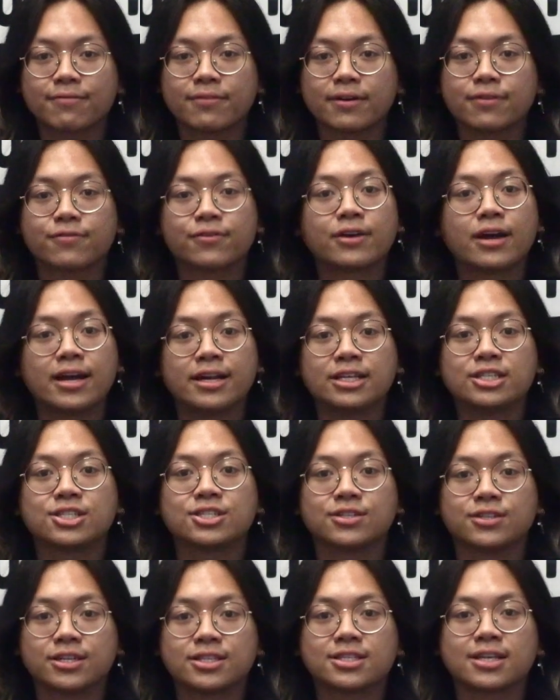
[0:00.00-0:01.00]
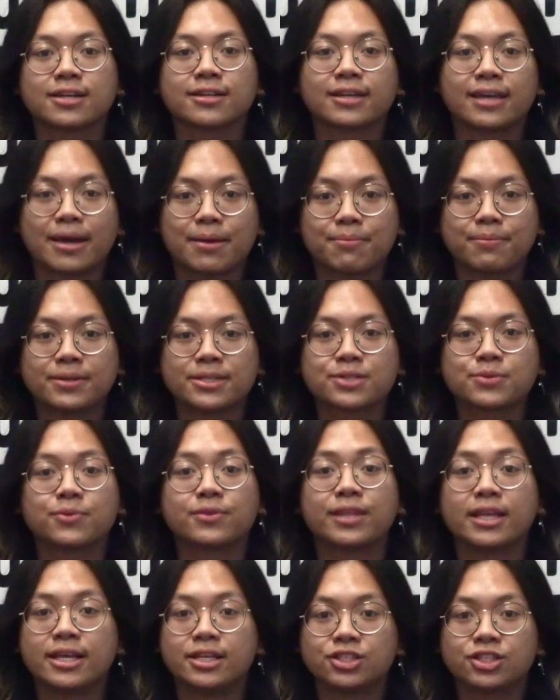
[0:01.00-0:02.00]
for any students on campus with
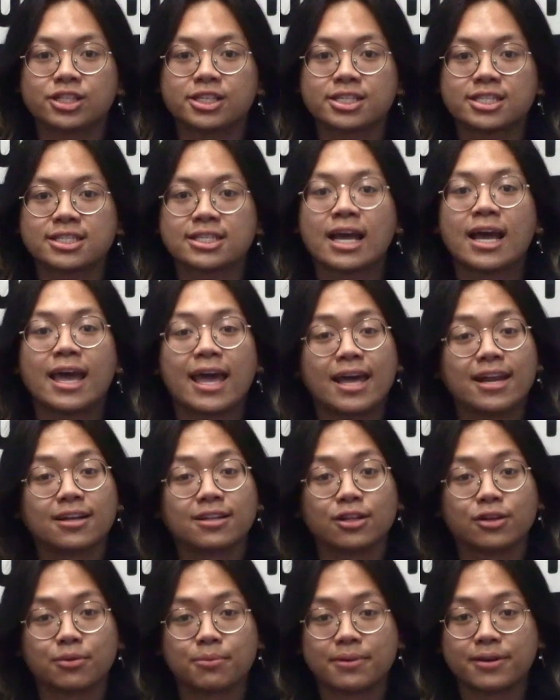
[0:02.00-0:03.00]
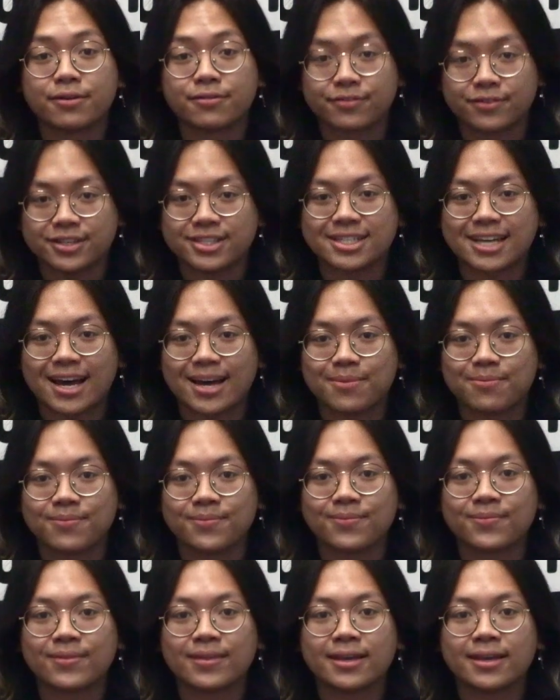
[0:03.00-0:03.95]
interest and a little bit of free time.